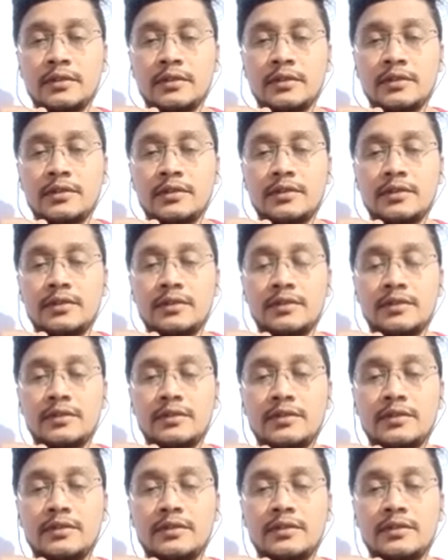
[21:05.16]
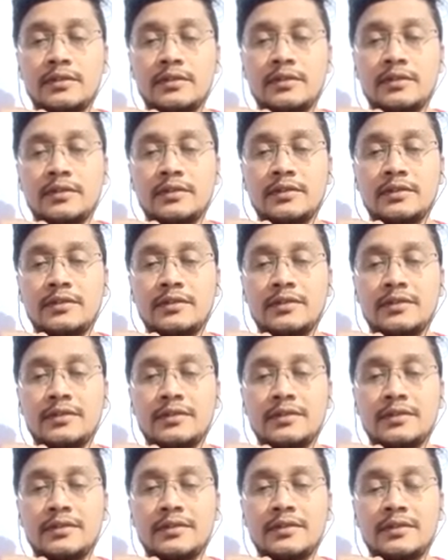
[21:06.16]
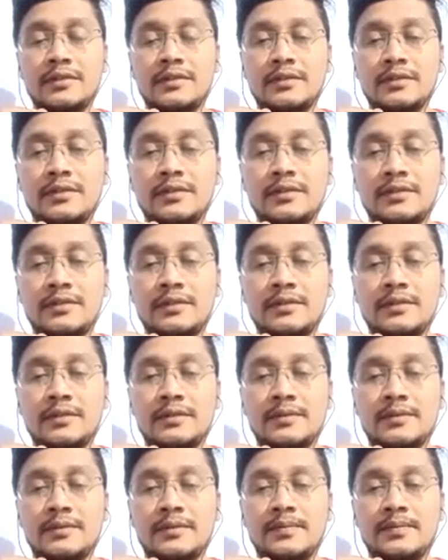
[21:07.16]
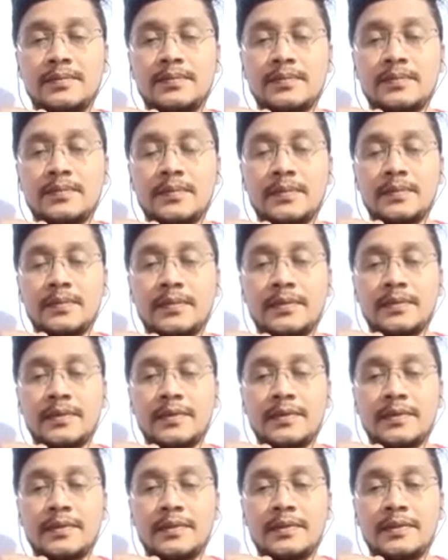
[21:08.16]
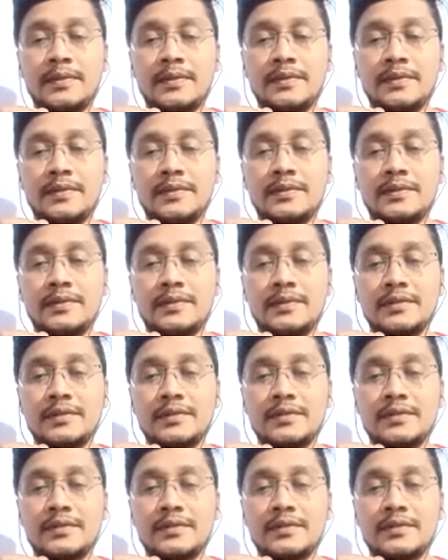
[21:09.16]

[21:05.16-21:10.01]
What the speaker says: No words are spoken by the person on screen.